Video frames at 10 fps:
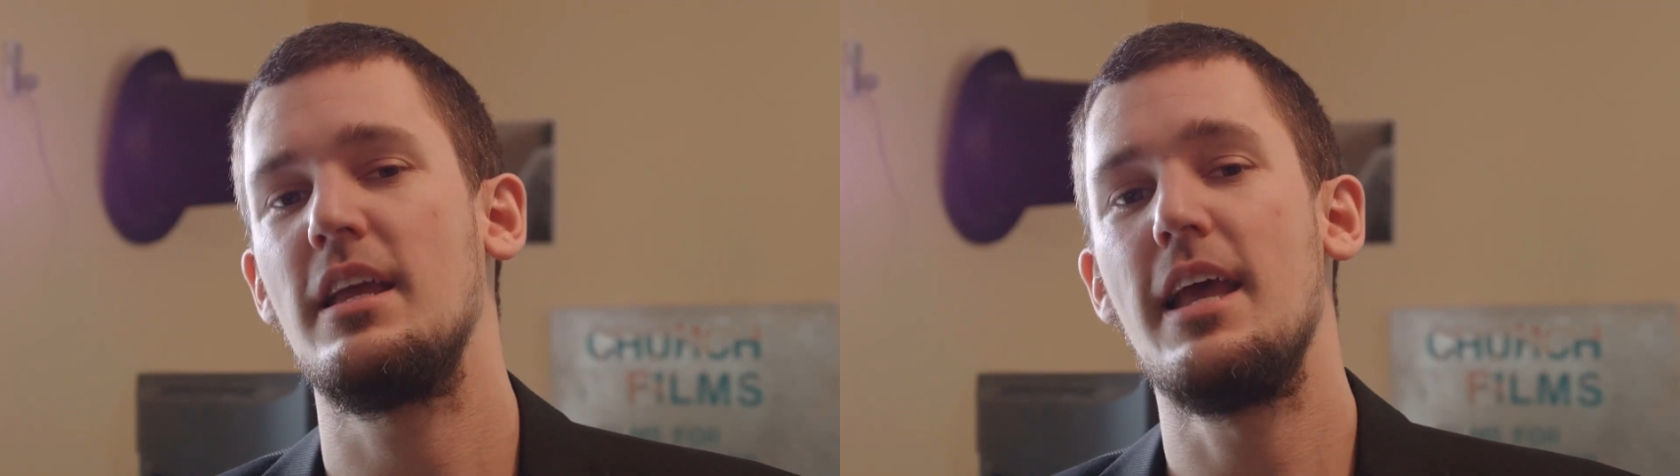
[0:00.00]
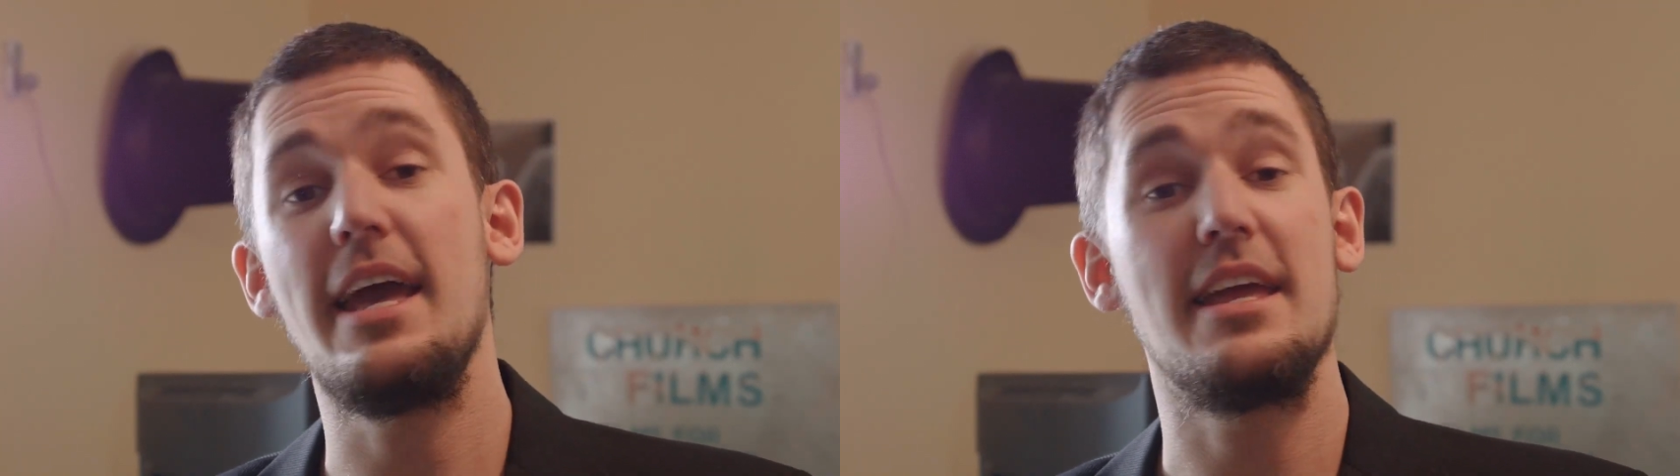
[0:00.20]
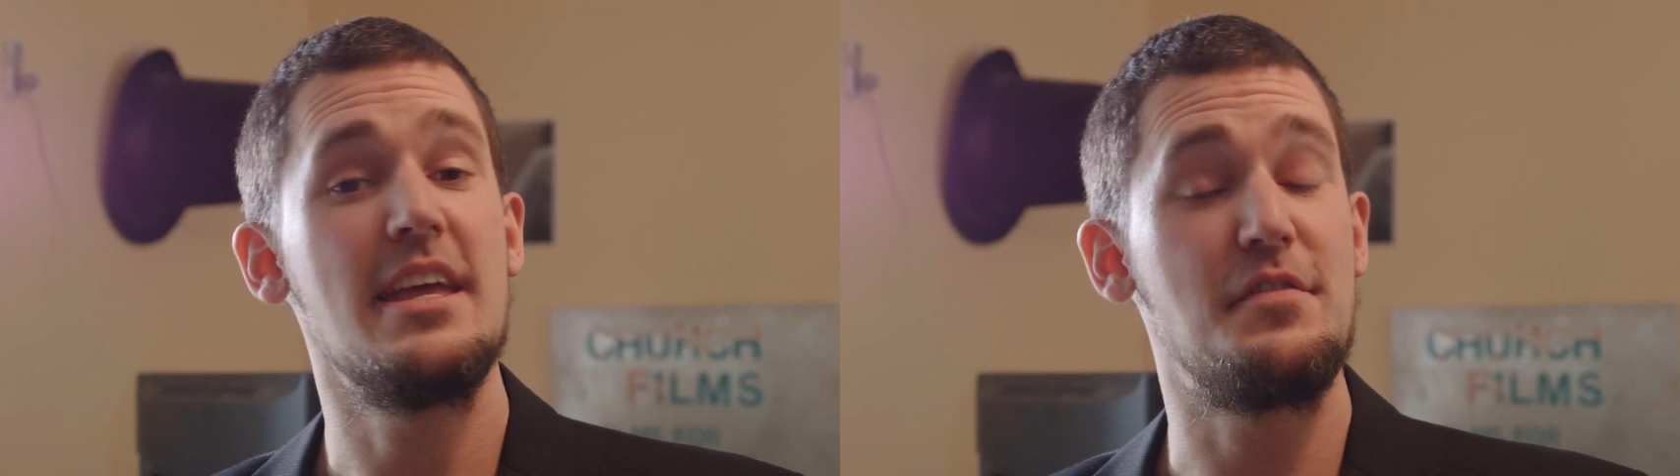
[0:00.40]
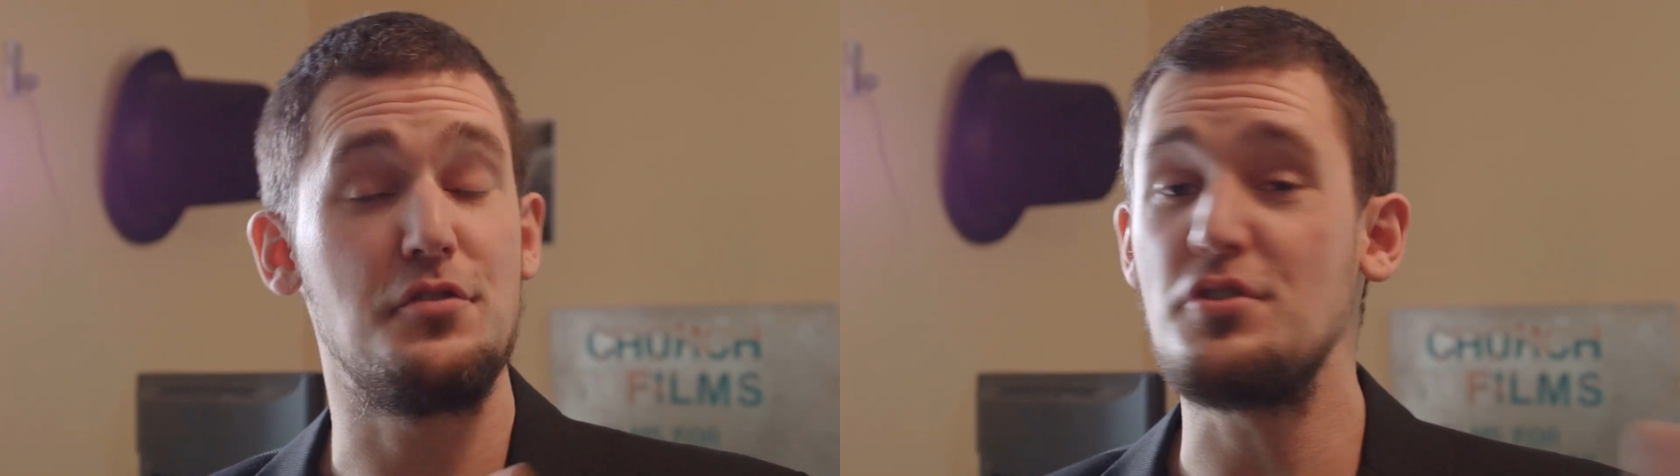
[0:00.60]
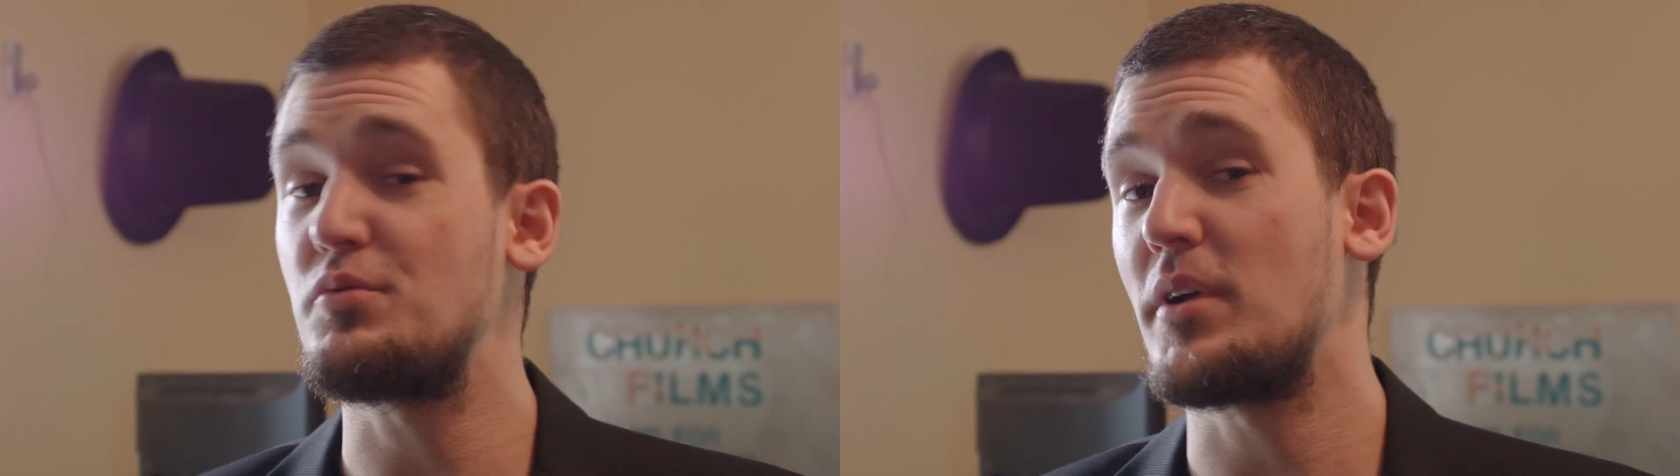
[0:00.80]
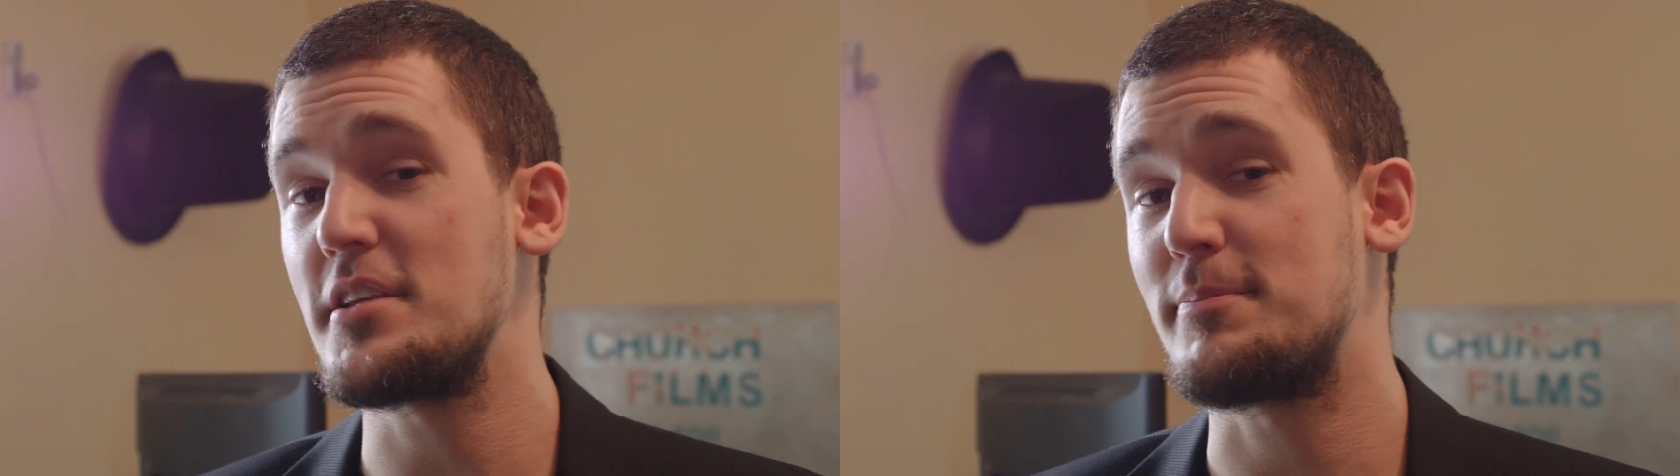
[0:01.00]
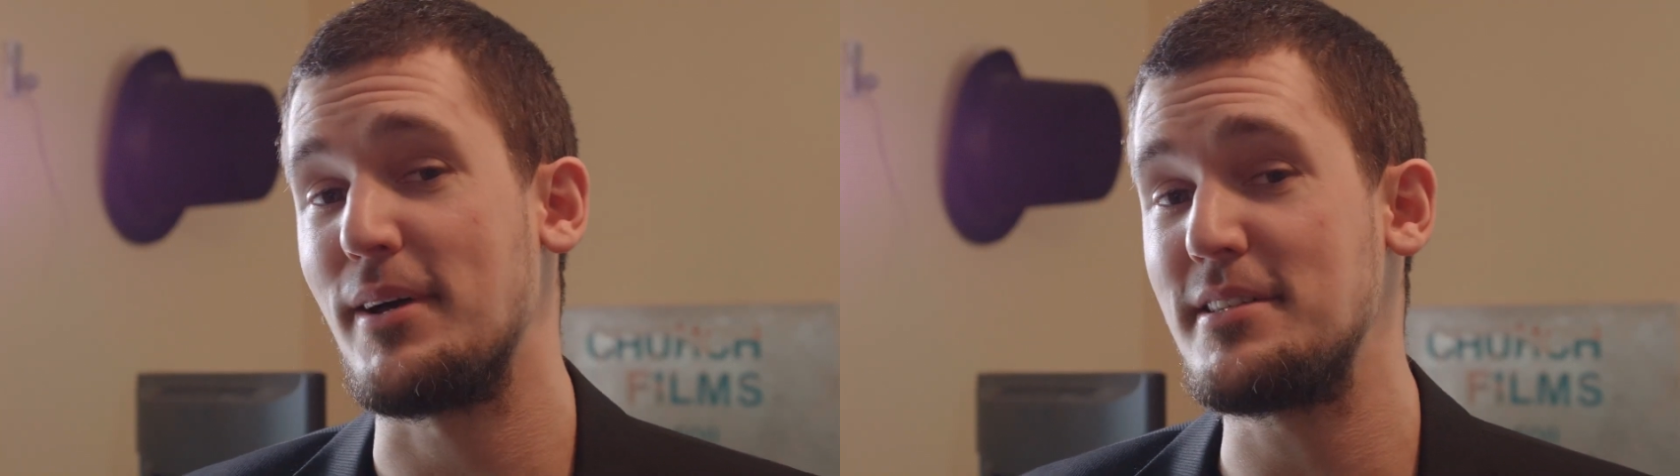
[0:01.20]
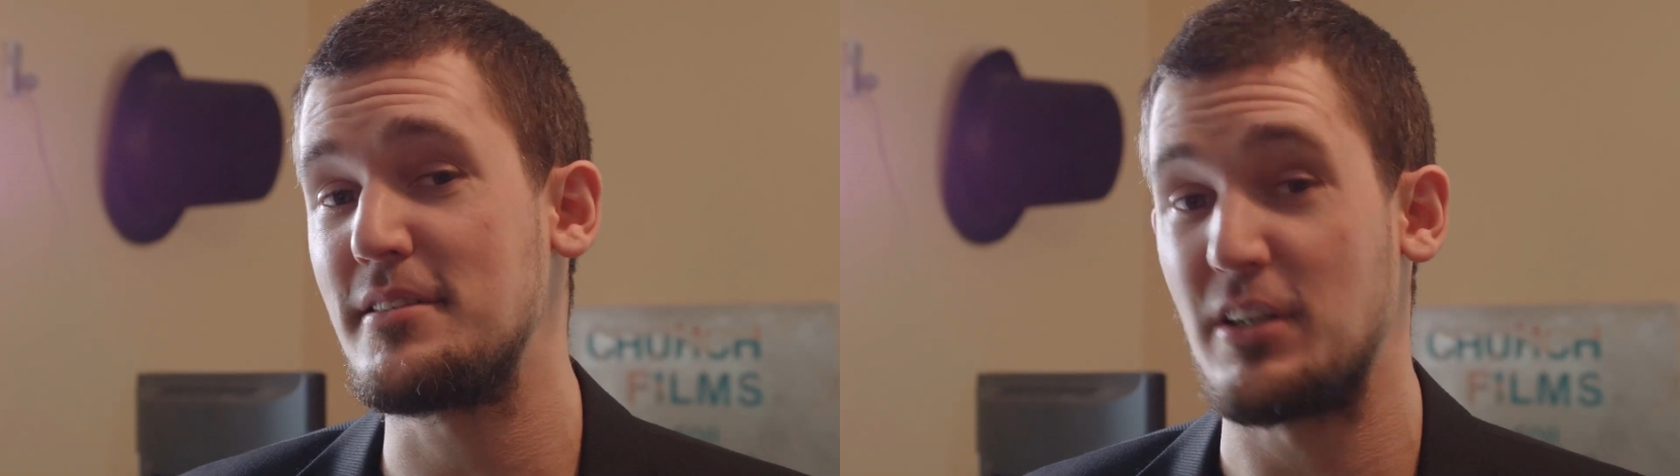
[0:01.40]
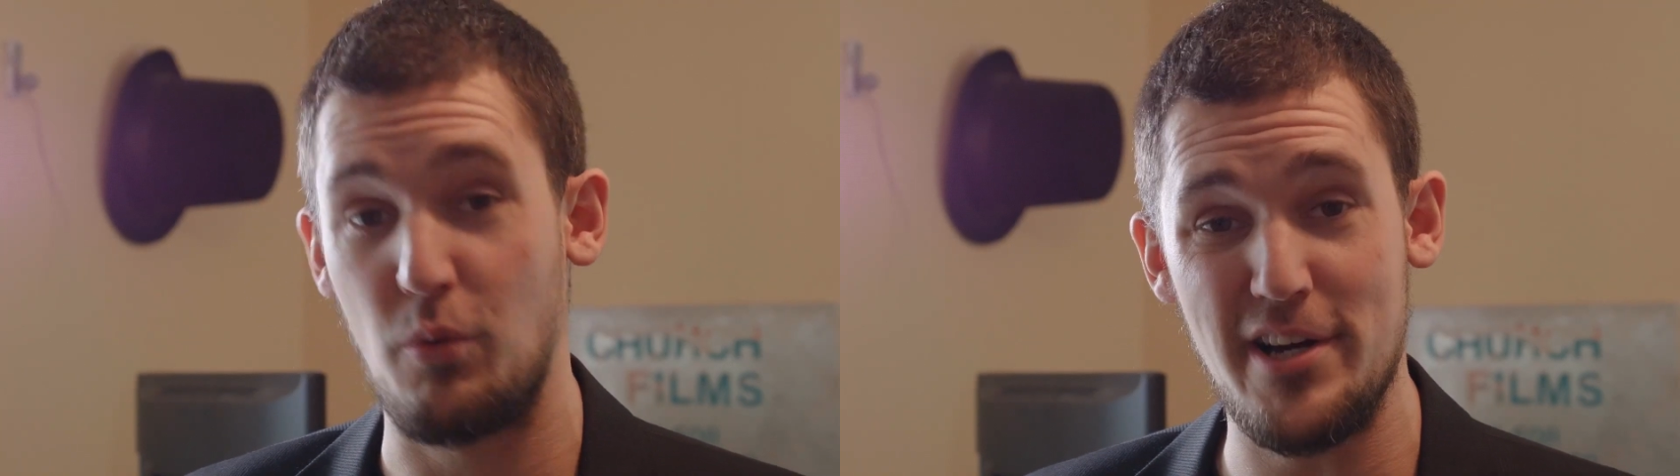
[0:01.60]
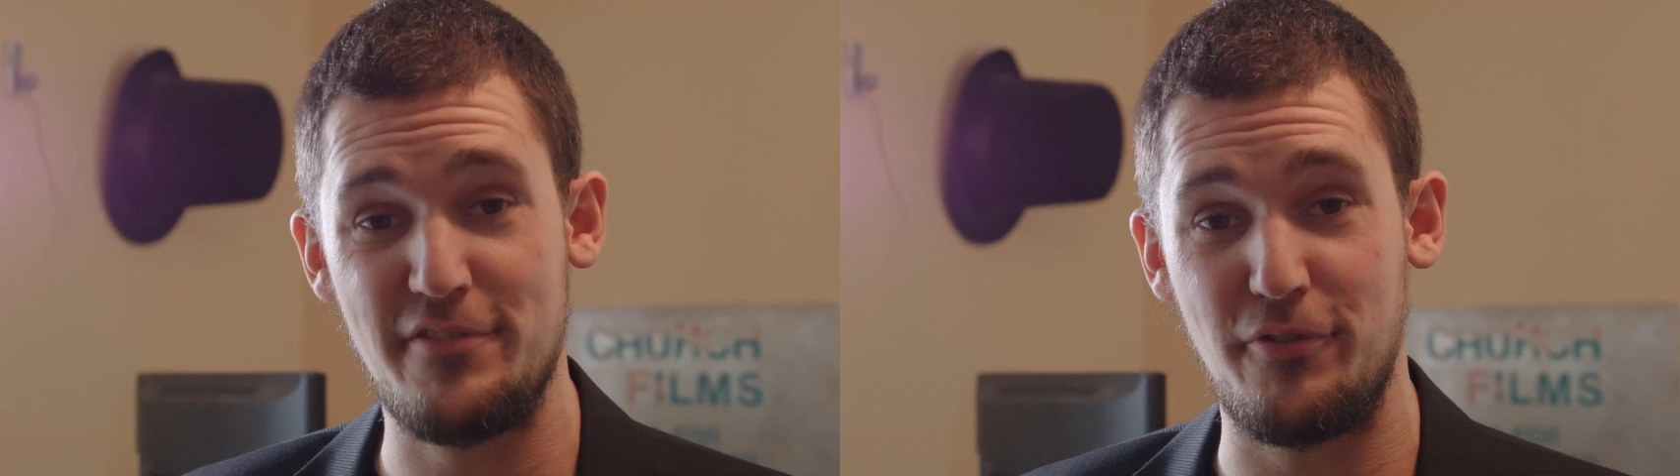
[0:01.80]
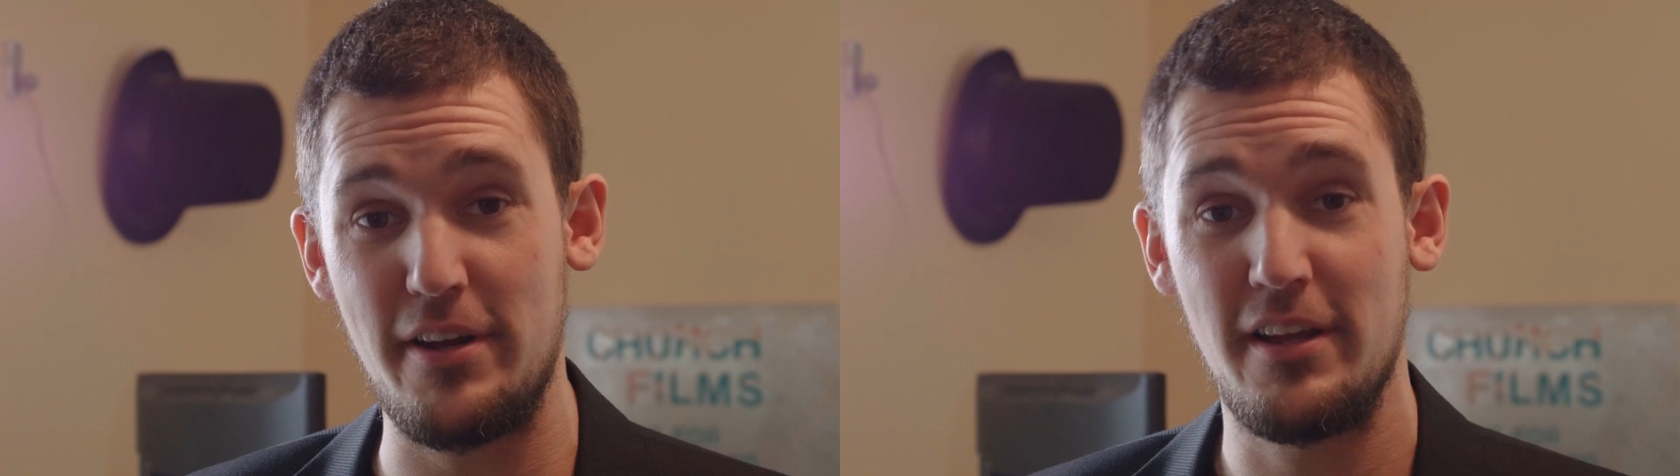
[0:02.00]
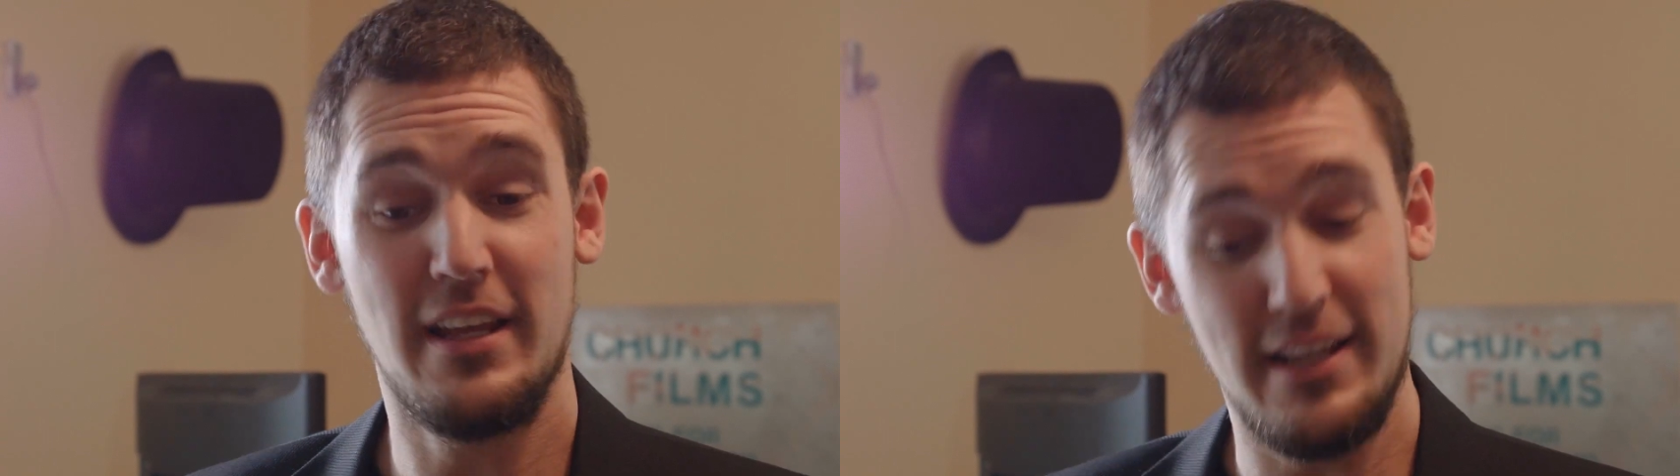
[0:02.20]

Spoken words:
Hey, if you use one of these places and it works for you,